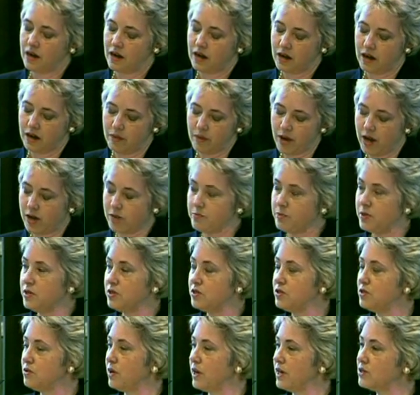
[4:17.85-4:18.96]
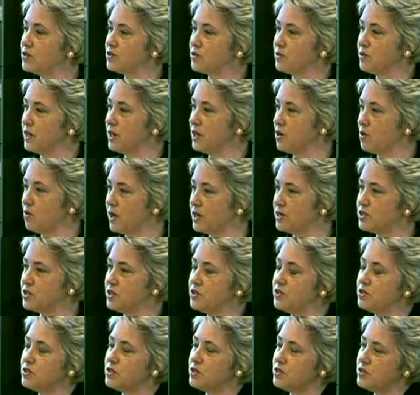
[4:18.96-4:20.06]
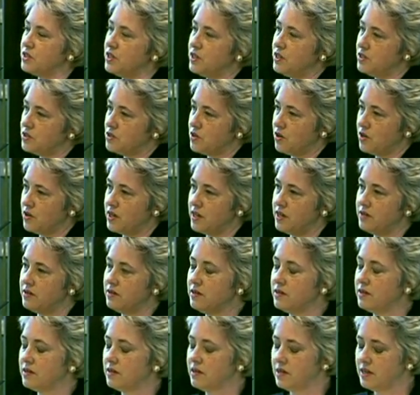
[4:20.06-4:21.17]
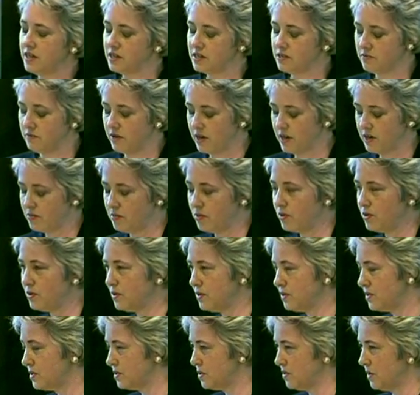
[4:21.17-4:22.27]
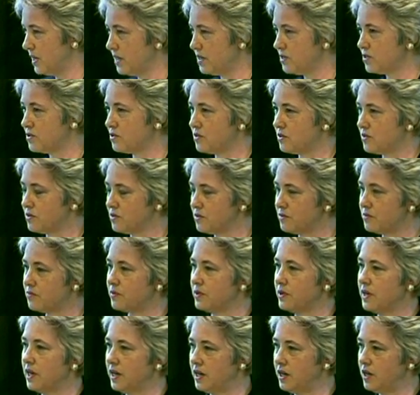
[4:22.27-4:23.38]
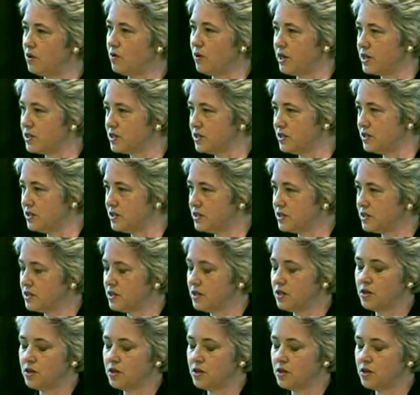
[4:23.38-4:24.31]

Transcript: I'm happy to answer any questions. The city attorney is available to answer any questions.